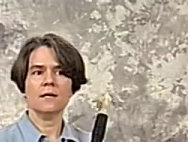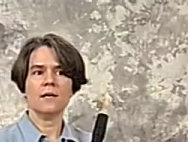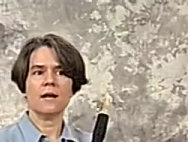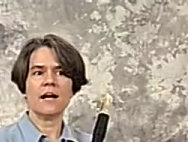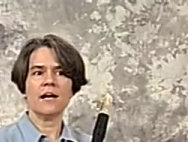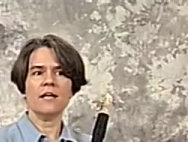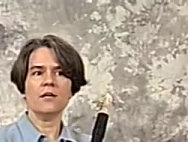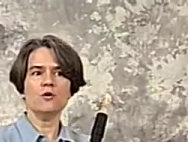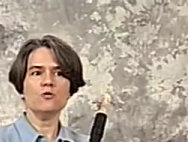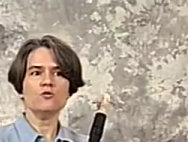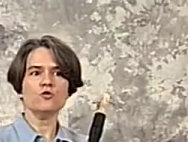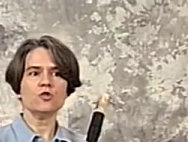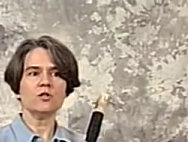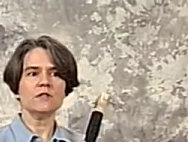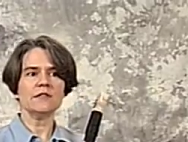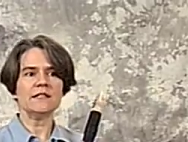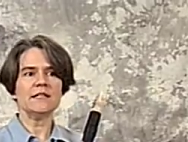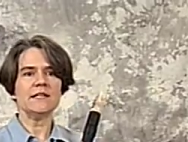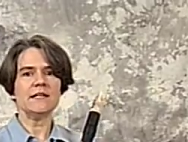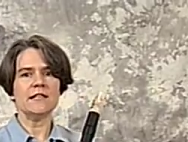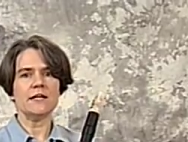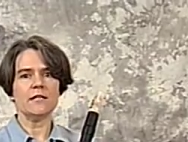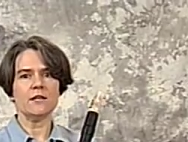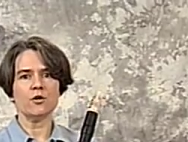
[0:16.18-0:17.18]
I
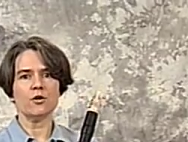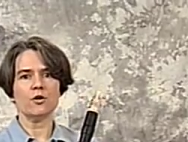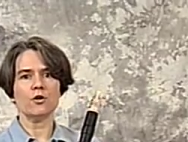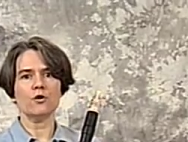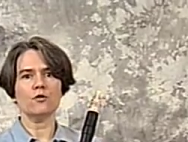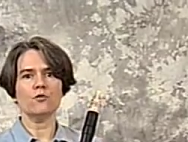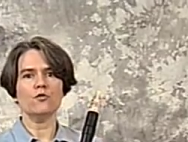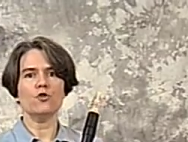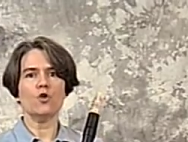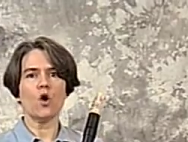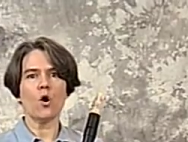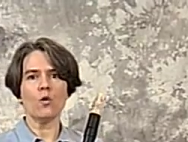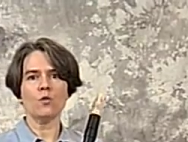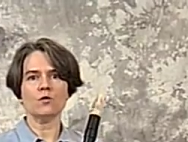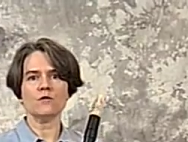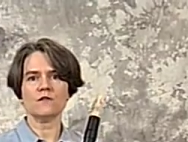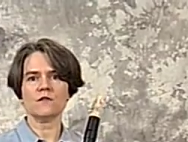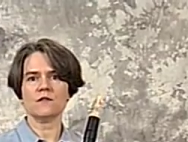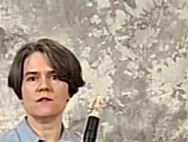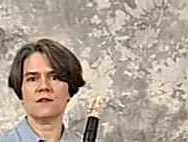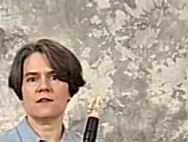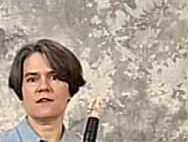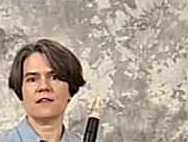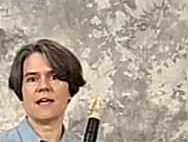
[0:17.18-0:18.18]
usually hear
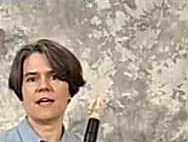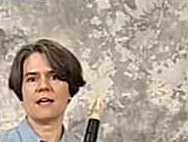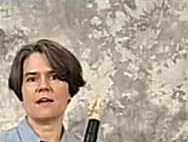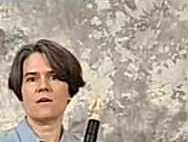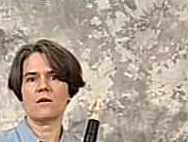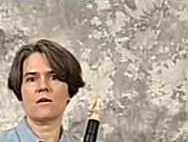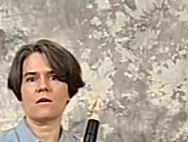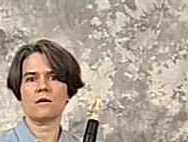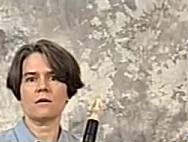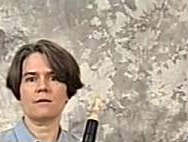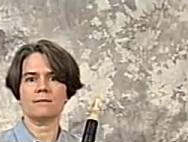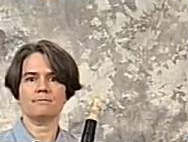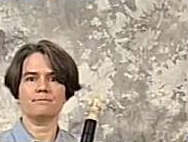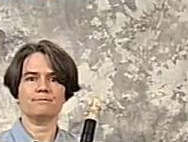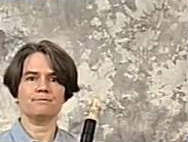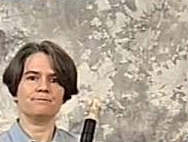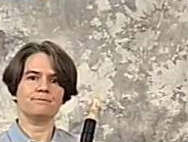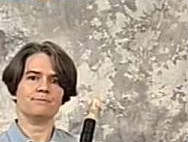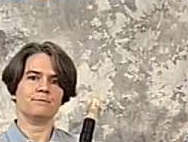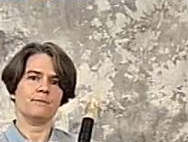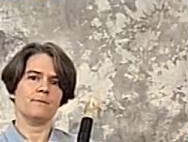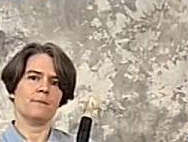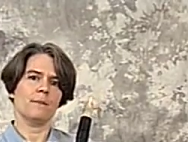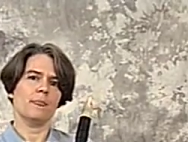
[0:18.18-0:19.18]
notes that are
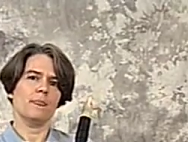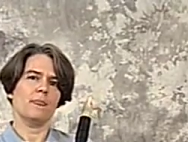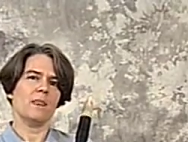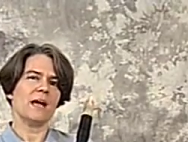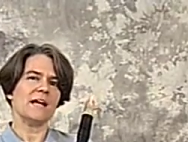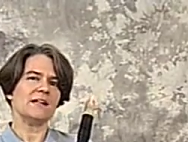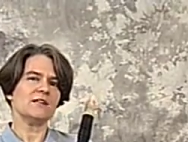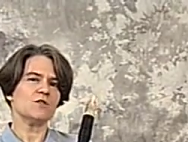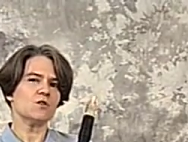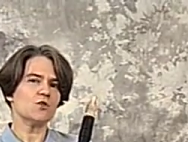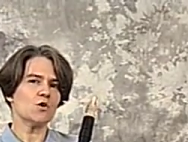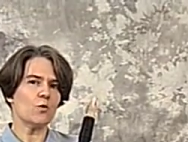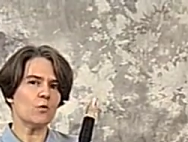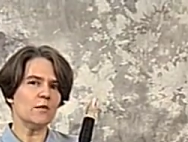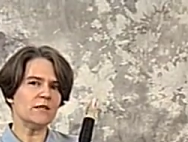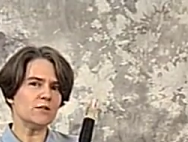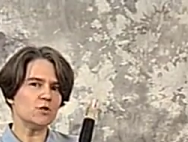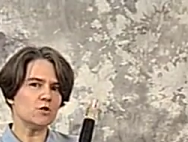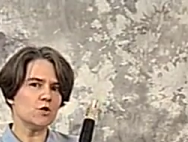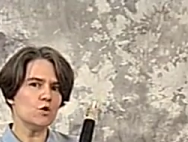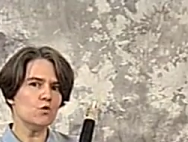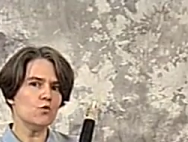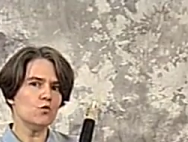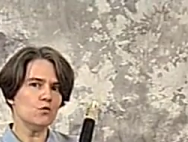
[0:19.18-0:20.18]
not so in
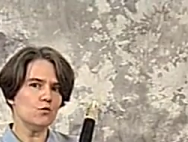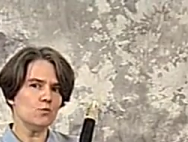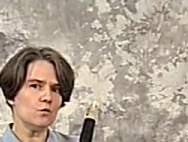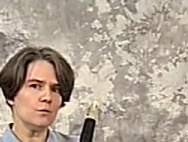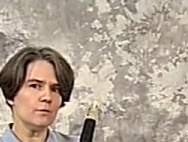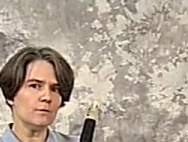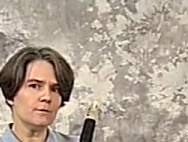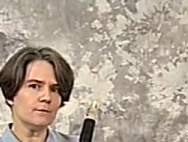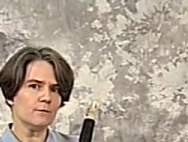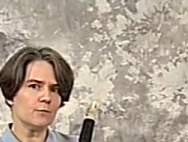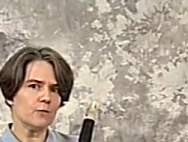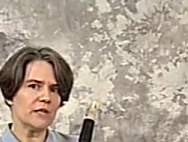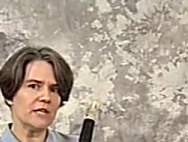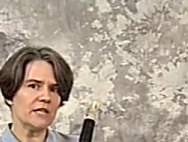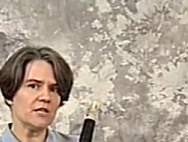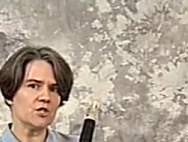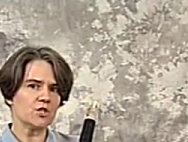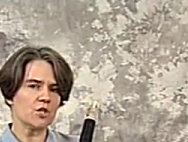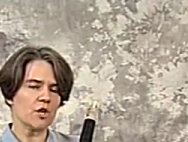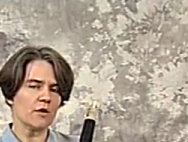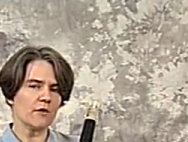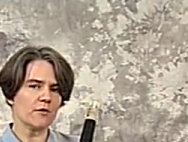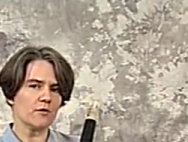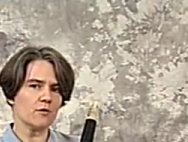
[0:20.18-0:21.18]
tune with
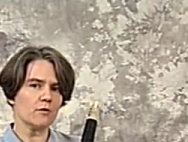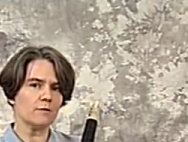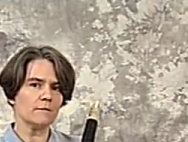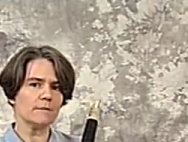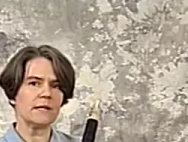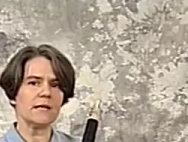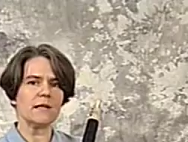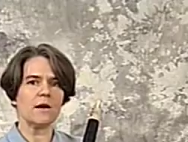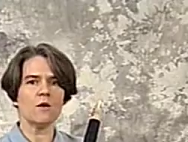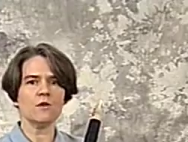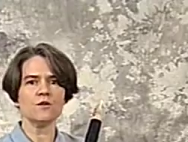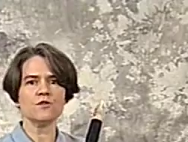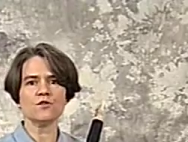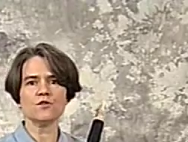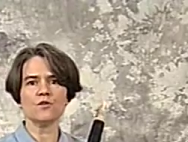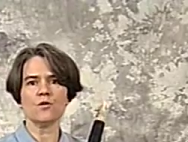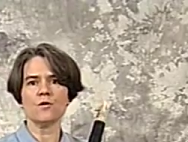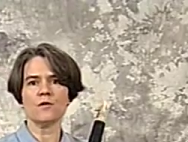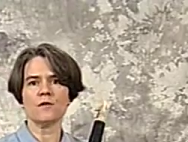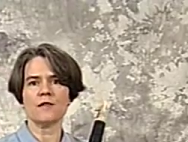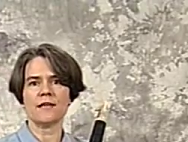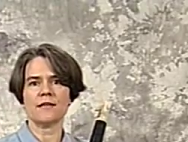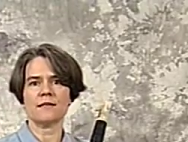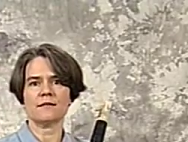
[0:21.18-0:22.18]
each other and
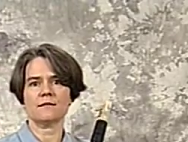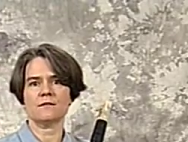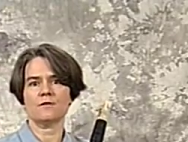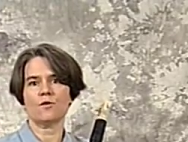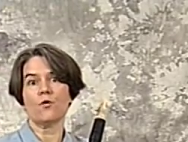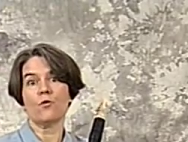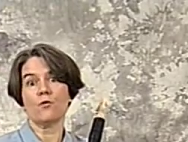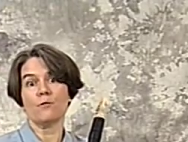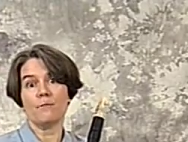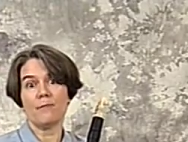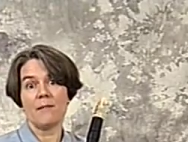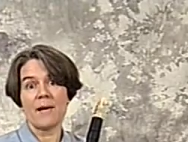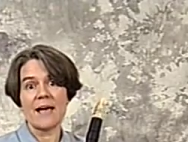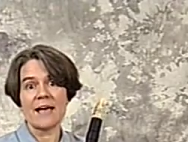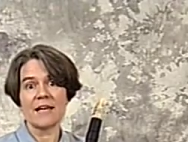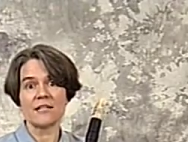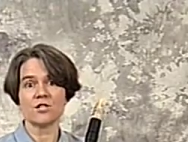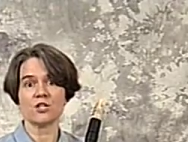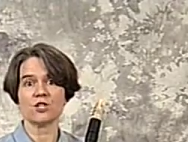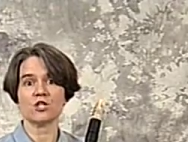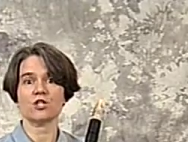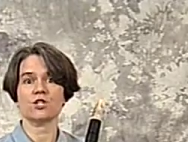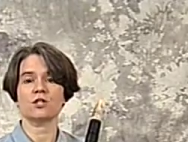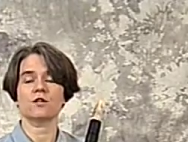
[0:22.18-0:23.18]
also that don't
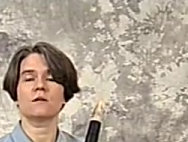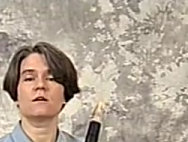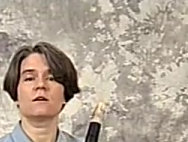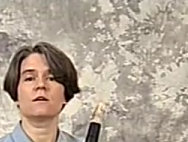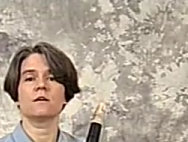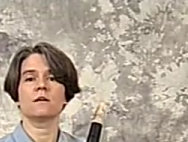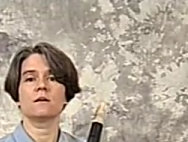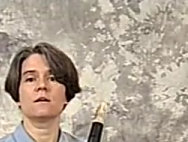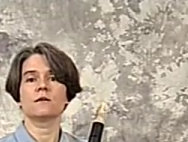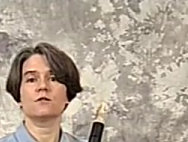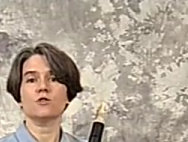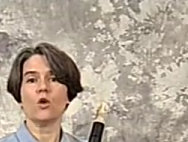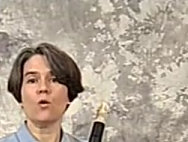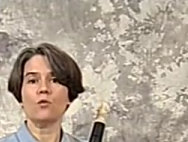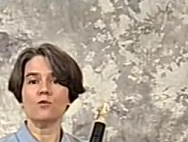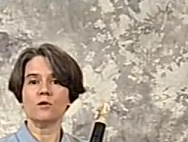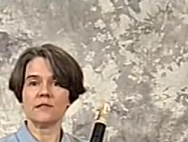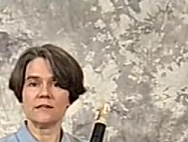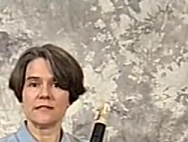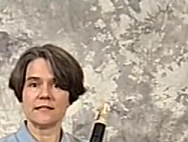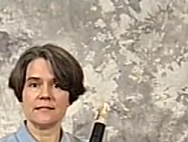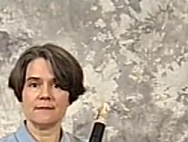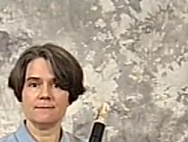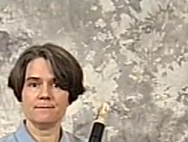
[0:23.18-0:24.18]
match
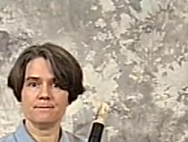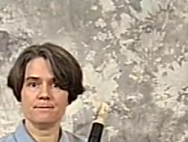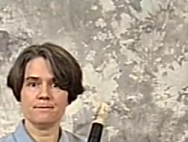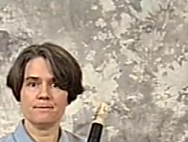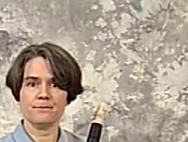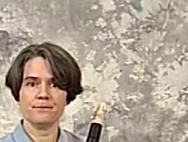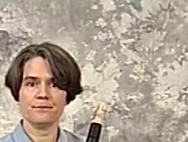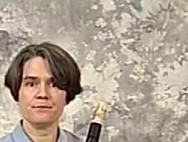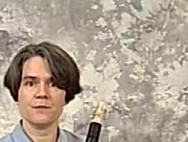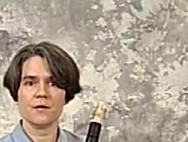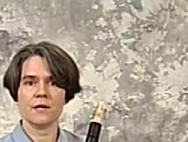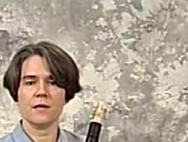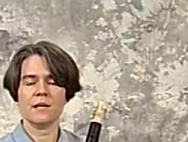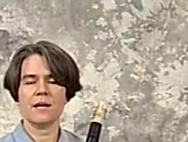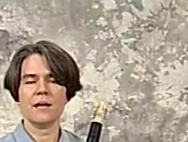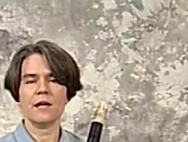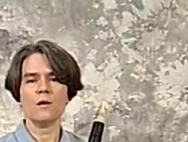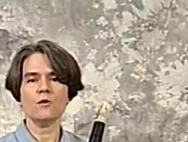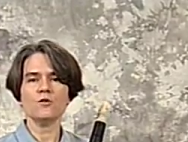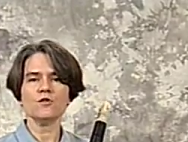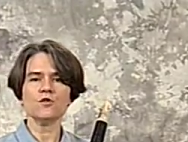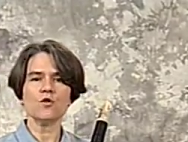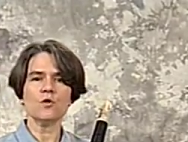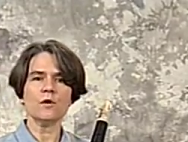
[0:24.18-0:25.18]
tonally. I
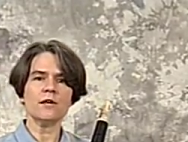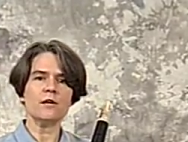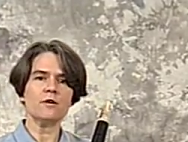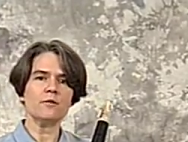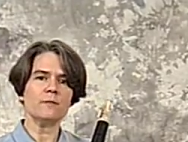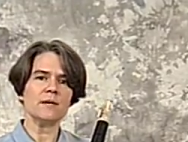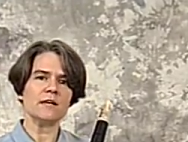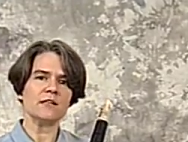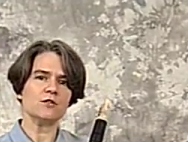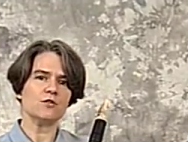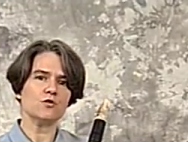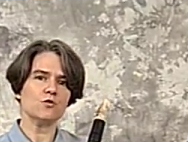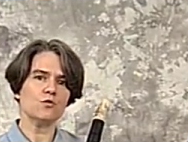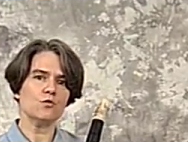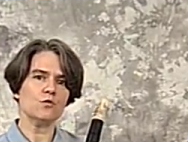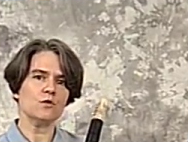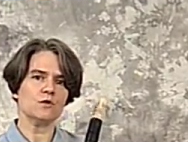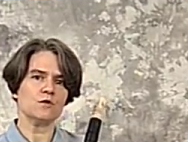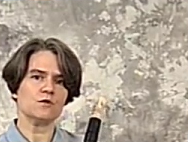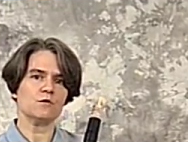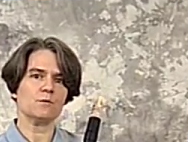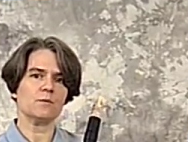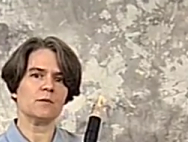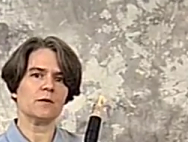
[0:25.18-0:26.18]
also hear my
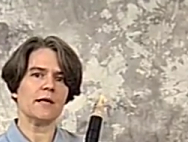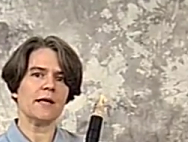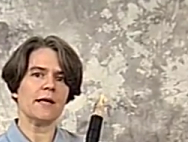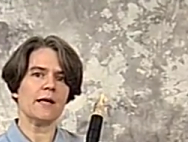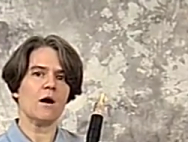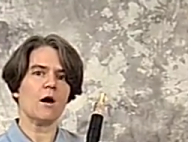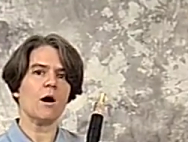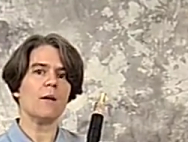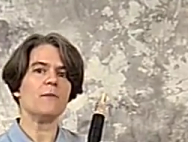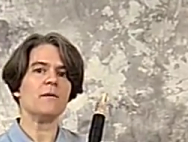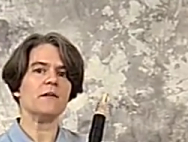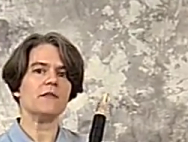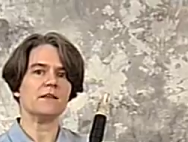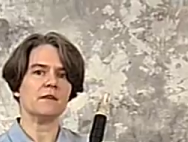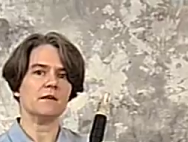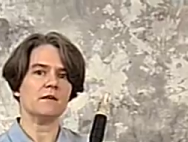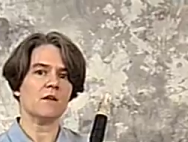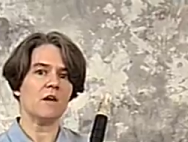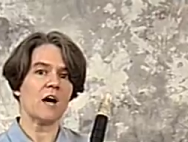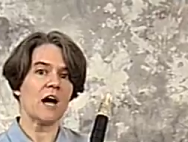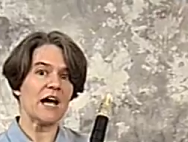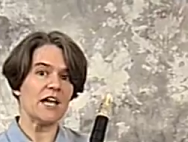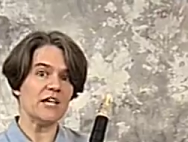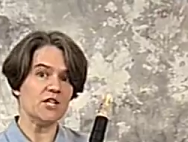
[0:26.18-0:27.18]
students play up until
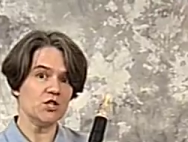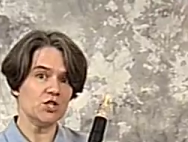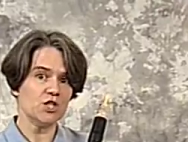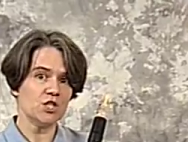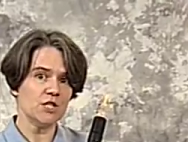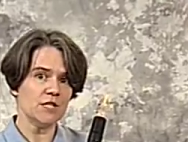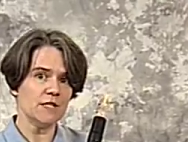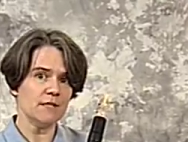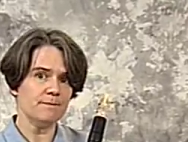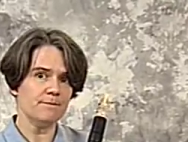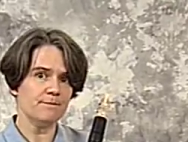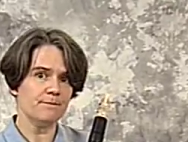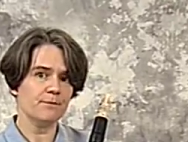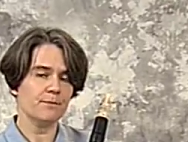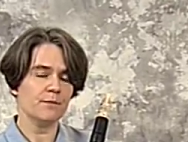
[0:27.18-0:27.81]
a high G.